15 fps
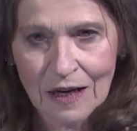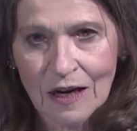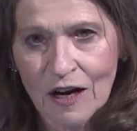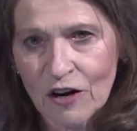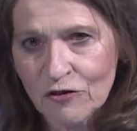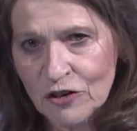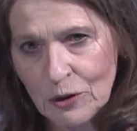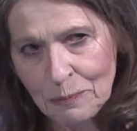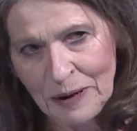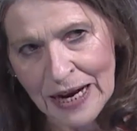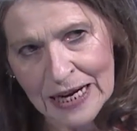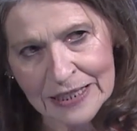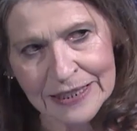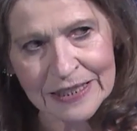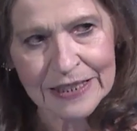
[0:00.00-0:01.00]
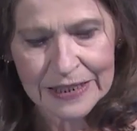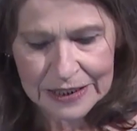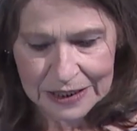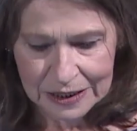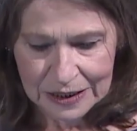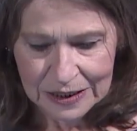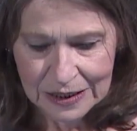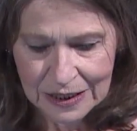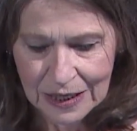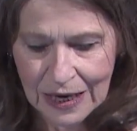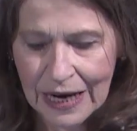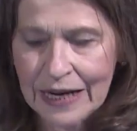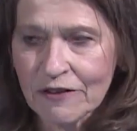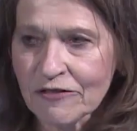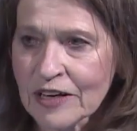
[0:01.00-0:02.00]
Over the past year,
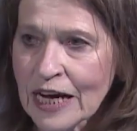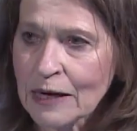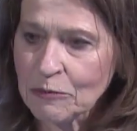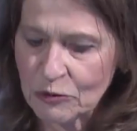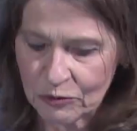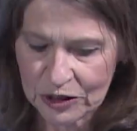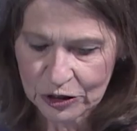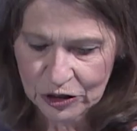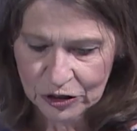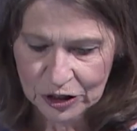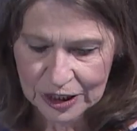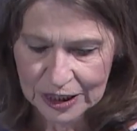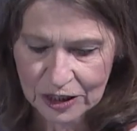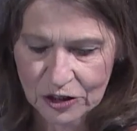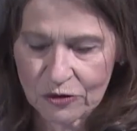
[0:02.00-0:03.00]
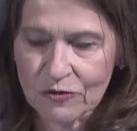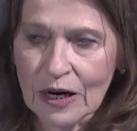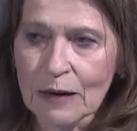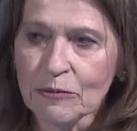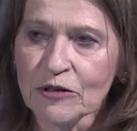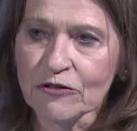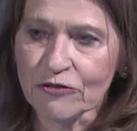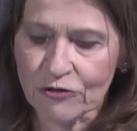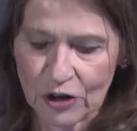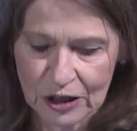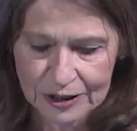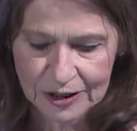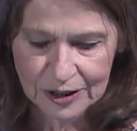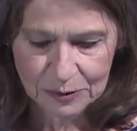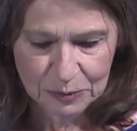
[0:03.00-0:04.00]
I have kept returning to Robert
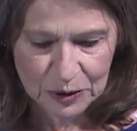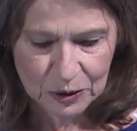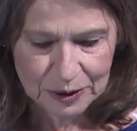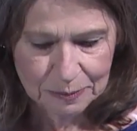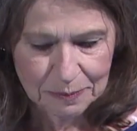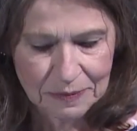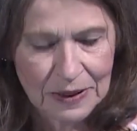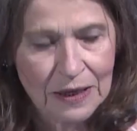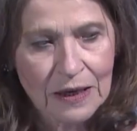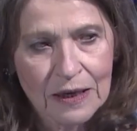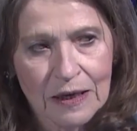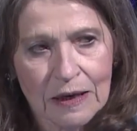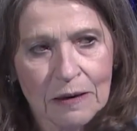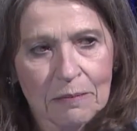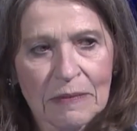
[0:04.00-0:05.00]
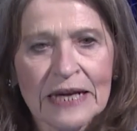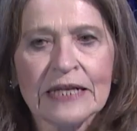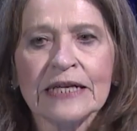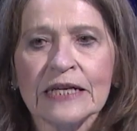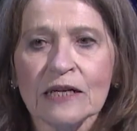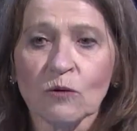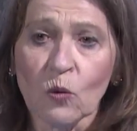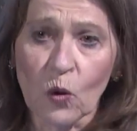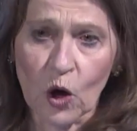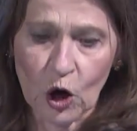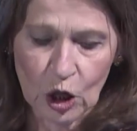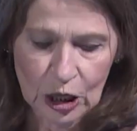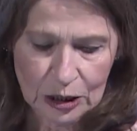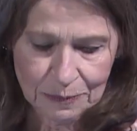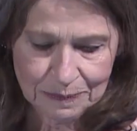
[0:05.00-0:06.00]
Frost's poem, Mending
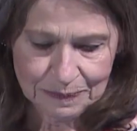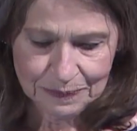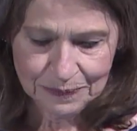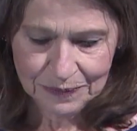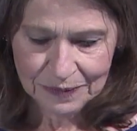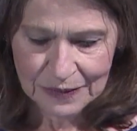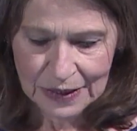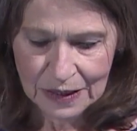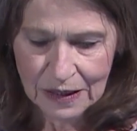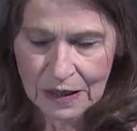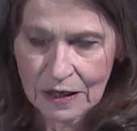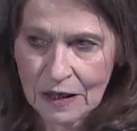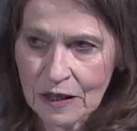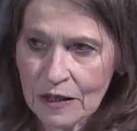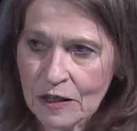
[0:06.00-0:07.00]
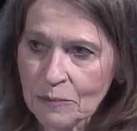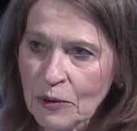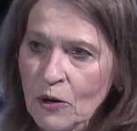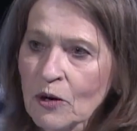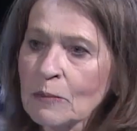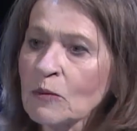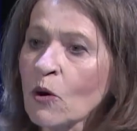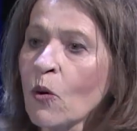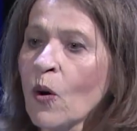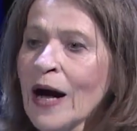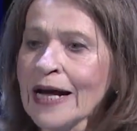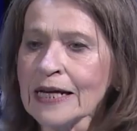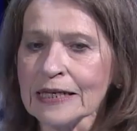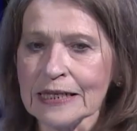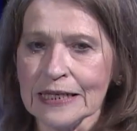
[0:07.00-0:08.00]
Wall. The poem
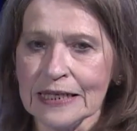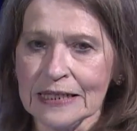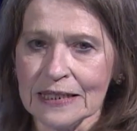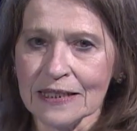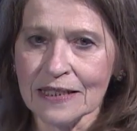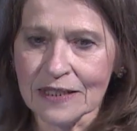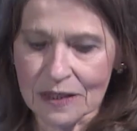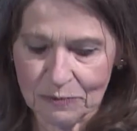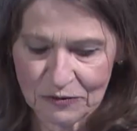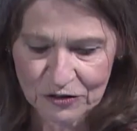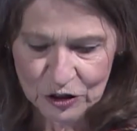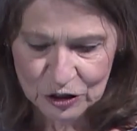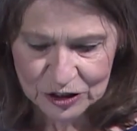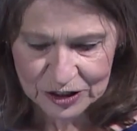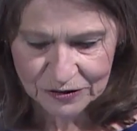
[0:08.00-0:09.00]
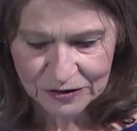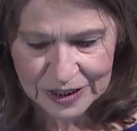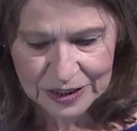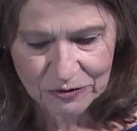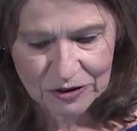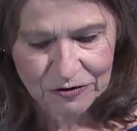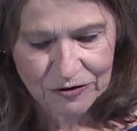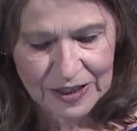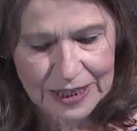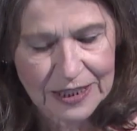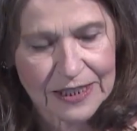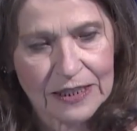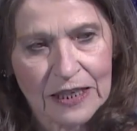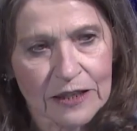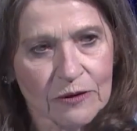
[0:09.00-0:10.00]
quietly, subversively
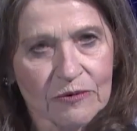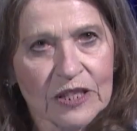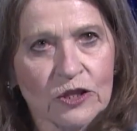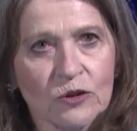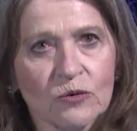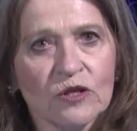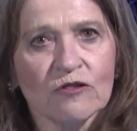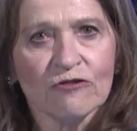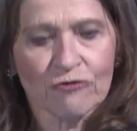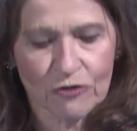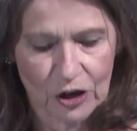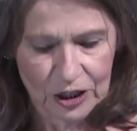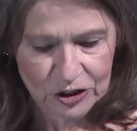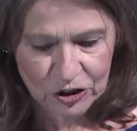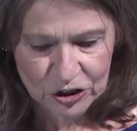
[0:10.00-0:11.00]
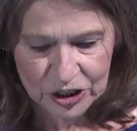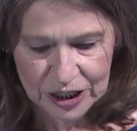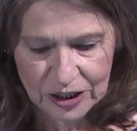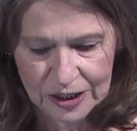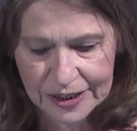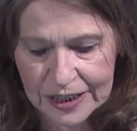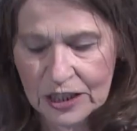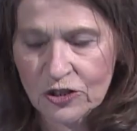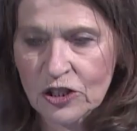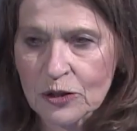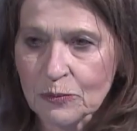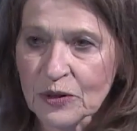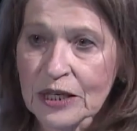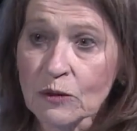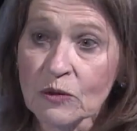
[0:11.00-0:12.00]
reflects on a ritual Frost shares each
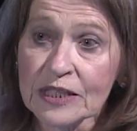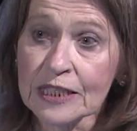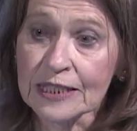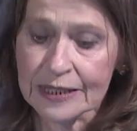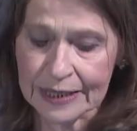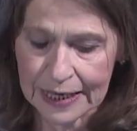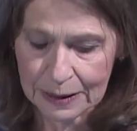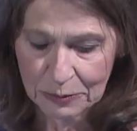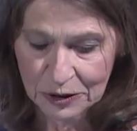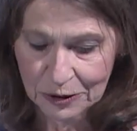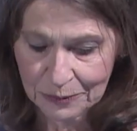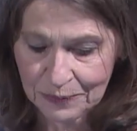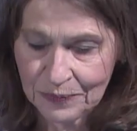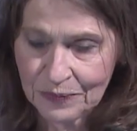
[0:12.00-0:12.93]
spring with his neighbor,